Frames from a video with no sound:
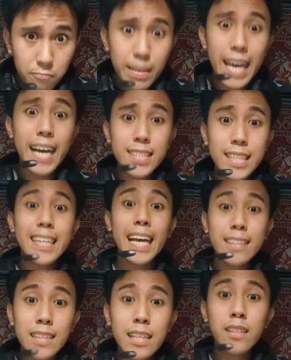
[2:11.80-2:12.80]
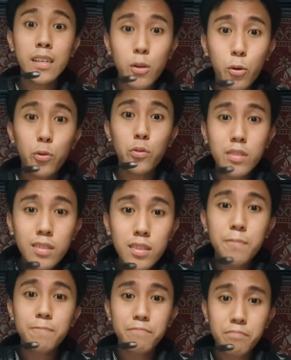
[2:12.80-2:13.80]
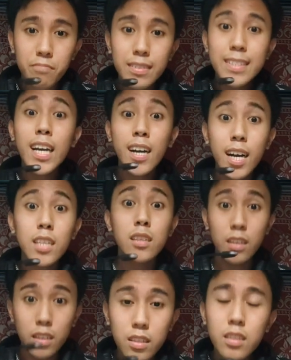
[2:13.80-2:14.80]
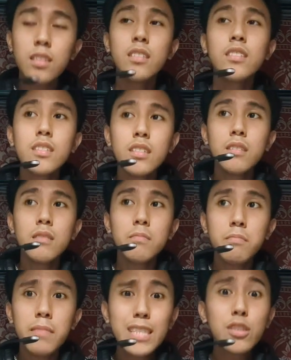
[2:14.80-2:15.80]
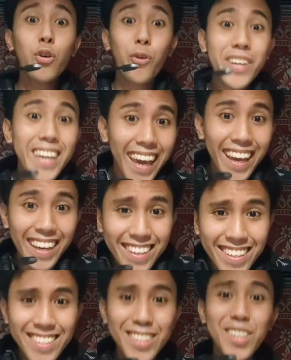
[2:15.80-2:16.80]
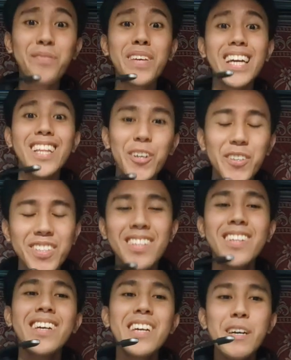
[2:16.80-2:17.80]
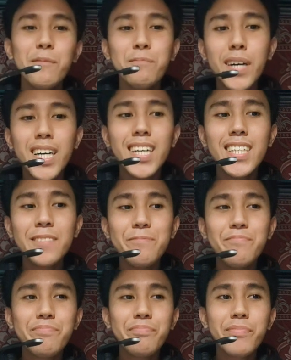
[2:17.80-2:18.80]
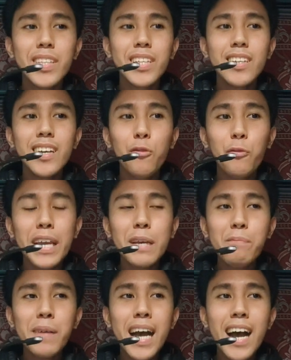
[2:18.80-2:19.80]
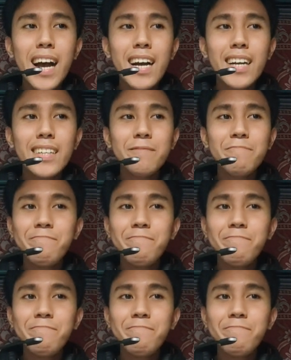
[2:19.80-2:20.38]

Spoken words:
as a 19-year-old young adult, it's okay to be alone. But way back